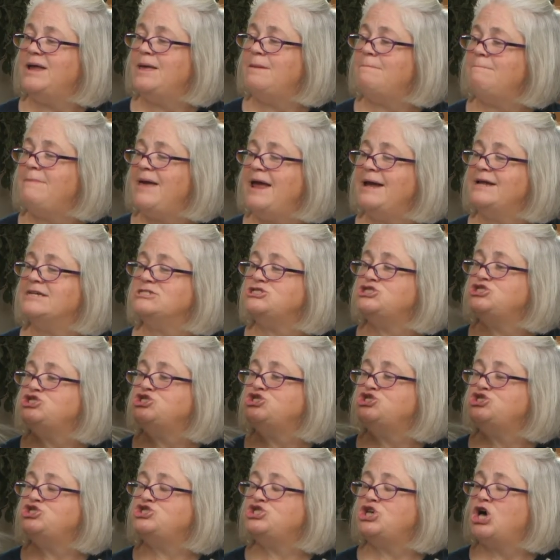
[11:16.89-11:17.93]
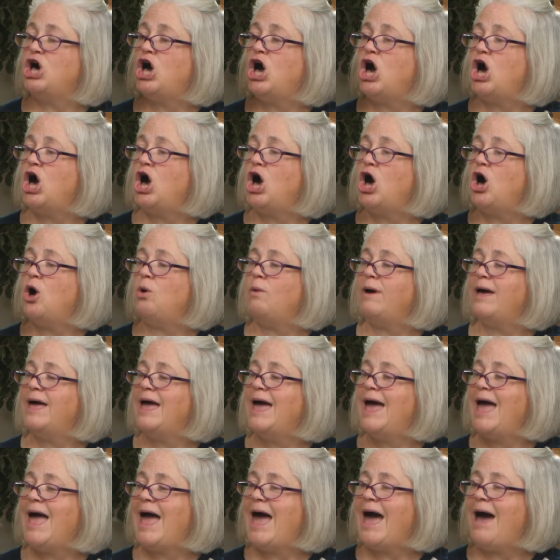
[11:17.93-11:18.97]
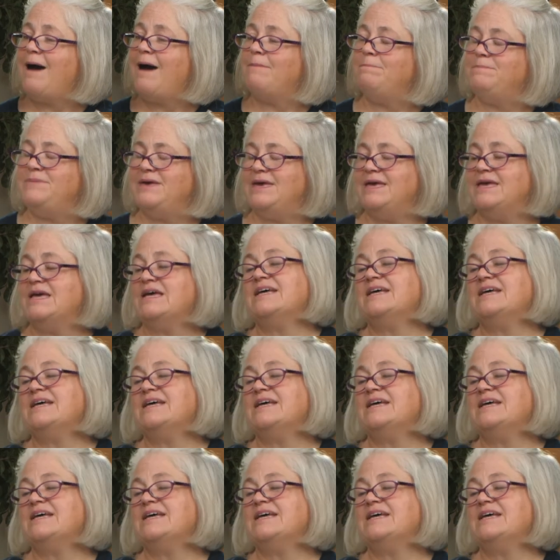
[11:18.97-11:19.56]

It made us so happy.